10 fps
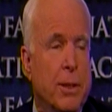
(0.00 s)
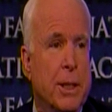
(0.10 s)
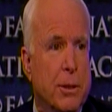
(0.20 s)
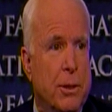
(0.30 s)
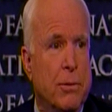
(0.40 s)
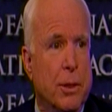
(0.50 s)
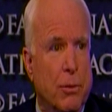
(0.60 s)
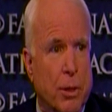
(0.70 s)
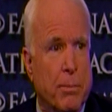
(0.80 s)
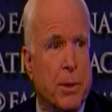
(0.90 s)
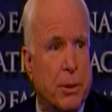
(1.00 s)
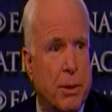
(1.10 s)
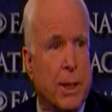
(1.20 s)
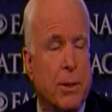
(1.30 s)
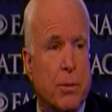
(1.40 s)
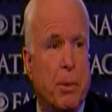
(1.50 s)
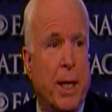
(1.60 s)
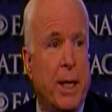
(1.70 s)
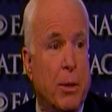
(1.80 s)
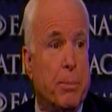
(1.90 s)
we could do enormous things
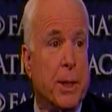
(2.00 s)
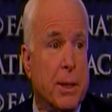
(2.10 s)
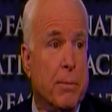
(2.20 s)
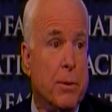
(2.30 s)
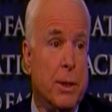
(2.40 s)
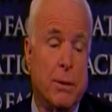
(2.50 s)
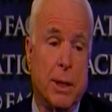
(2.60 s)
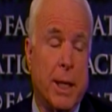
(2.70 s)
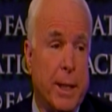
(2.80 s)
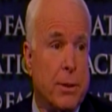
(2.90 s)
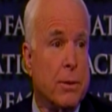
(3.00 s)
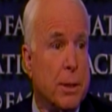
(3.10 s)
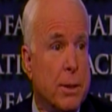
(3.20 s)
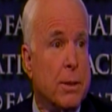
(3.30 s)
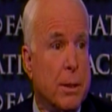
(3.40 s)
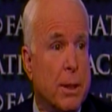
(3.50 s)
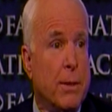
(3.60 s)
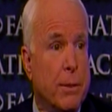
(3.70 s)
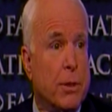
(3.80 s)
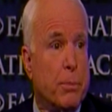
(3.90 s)
by helping them with the casualties that
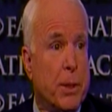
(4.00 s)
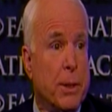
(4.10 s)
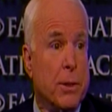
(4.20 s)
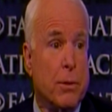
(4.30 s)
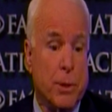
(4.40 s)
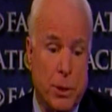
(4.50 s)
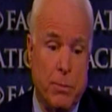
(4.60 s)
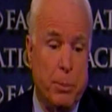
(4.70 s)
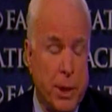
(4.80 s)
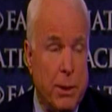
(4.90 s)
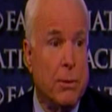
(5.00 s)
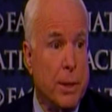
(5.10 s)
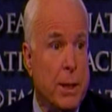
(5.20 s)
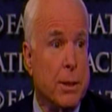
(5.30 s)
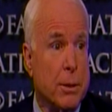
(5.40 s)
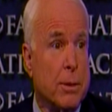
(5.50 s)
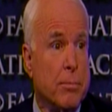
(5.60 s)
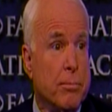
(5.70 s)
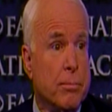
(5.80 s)
they've experienced, which have been horrendous.